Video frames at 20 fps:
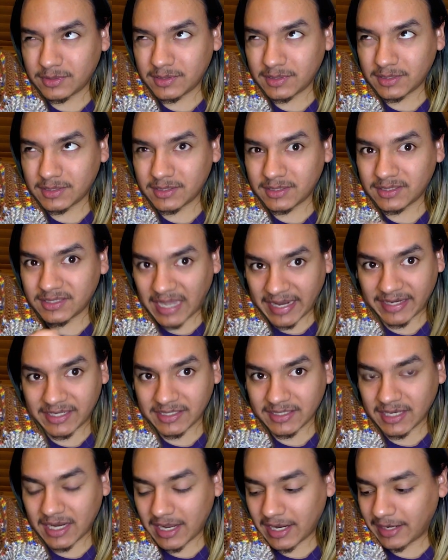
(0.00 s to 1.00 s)

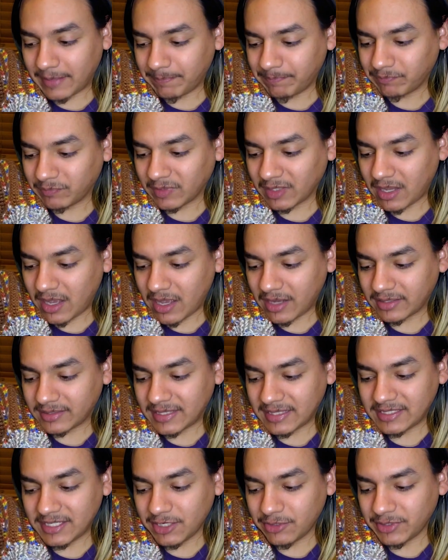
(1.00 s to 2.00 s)
2nd time,
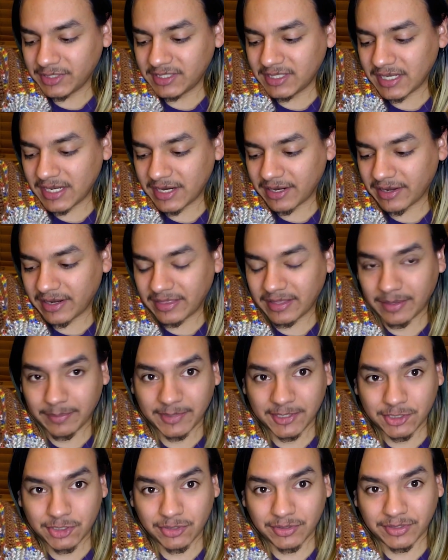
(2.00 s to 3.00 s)
because I decreased here,
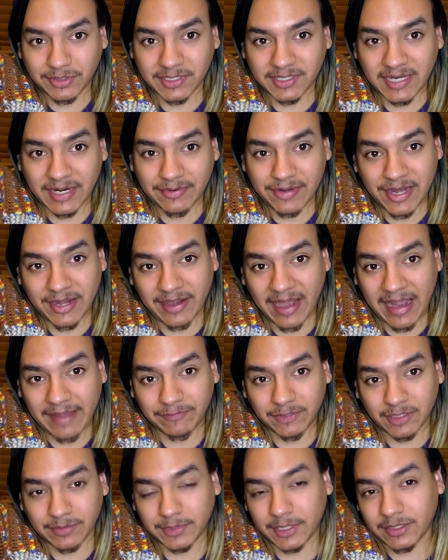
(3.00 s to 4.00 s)
and then I'm going to decrease down
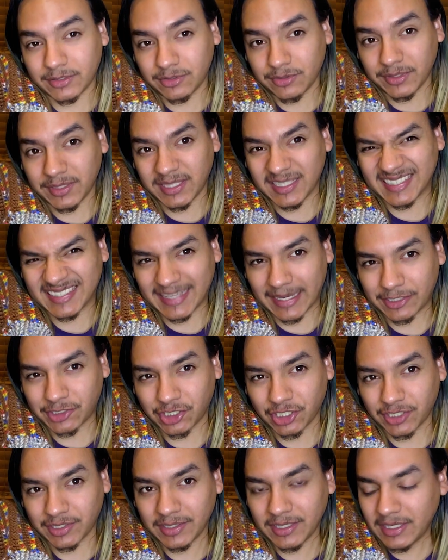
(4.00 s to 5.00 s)
here after I'm done doing
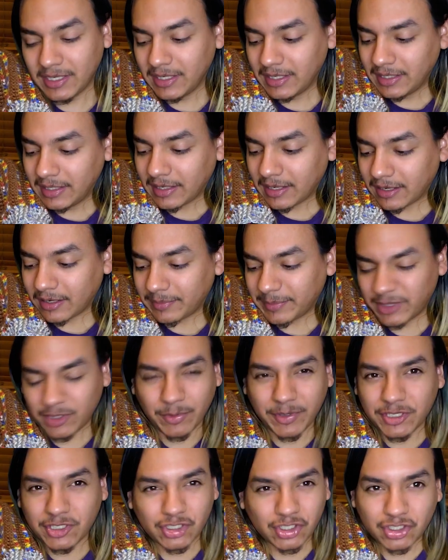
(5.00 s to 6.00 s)
this section.
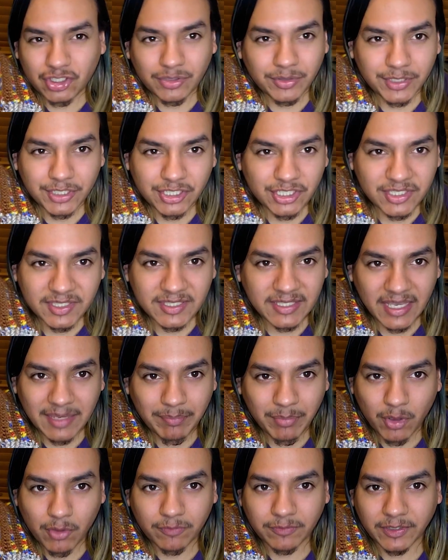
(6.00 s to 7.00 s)
And the way you just do it, you
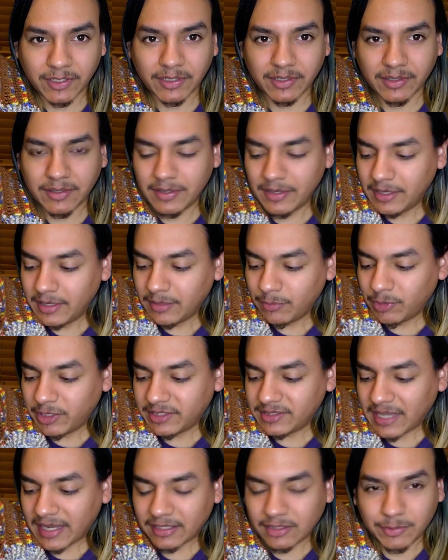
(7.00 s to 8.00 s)
just skip over
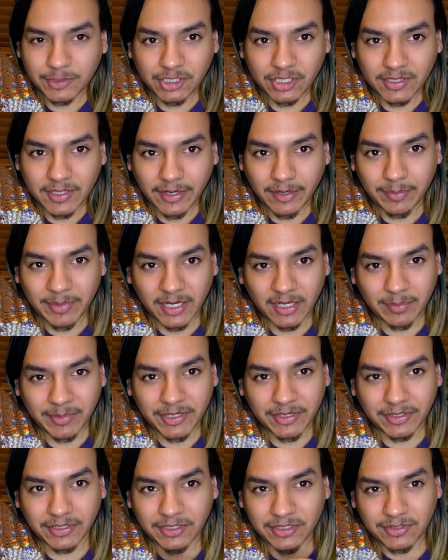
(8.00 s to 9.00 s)
exactly what you did
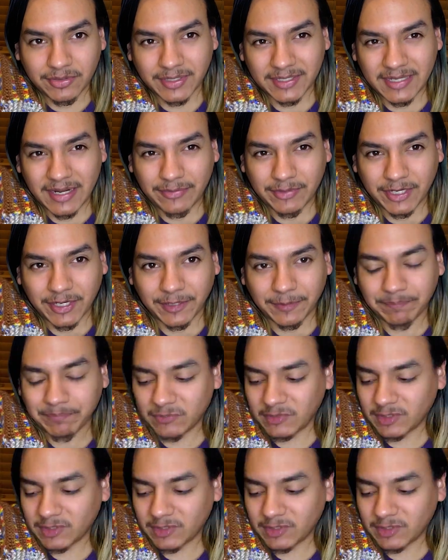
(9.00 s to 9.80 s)
up here, but you're going to do it down